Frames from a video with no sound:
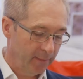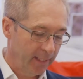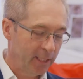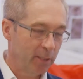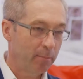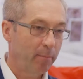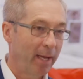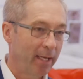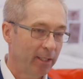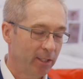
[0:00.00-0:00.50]
It's
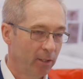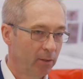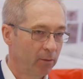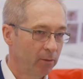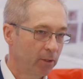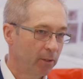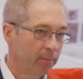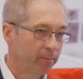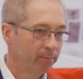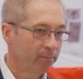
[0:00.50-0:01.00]
a
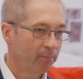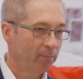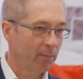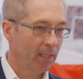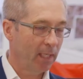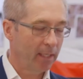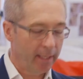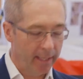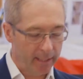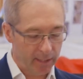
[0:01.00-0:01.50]
basalt.
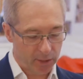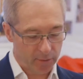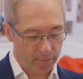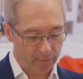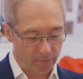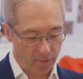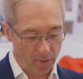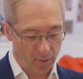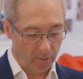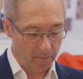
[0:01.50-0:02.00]
It's
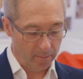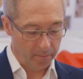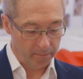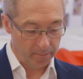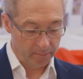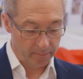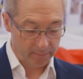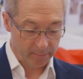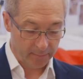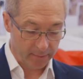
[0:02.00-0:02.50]

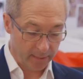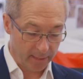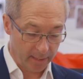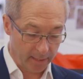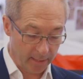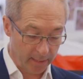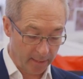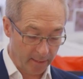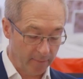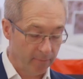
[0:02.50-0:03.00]
from
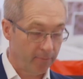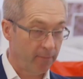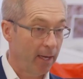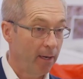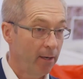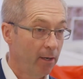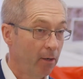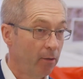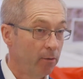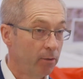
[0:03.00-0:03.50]
the
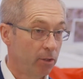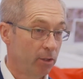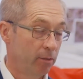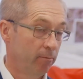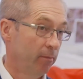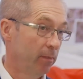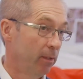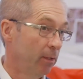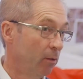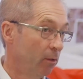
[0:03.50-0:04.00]
Faroes,
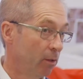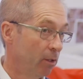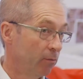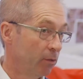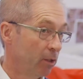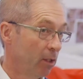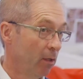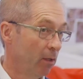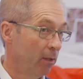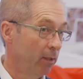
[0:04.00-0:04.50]
north of
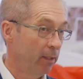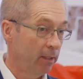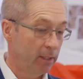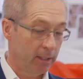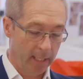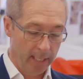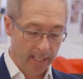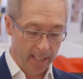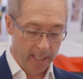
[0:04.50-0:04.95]
Scotland.